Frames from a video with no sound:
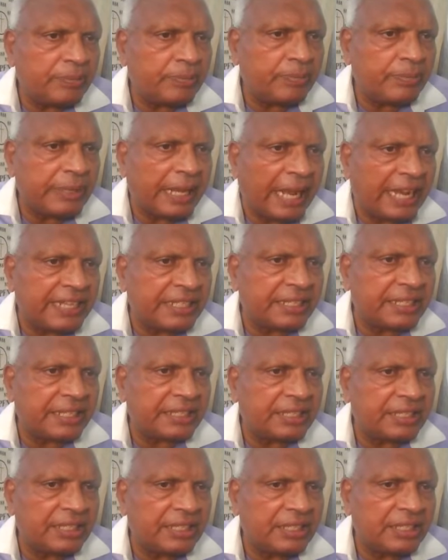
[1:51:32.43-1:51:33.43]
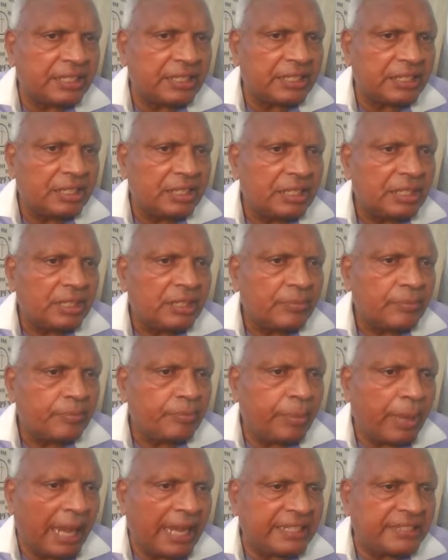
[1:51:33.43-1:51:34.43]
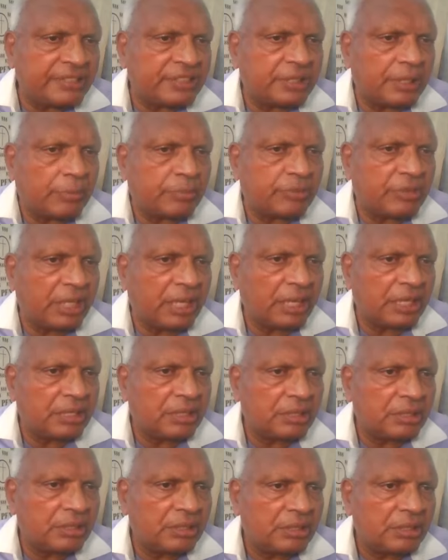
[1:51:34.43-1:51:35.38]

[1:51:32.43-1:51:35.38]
blanketly ban something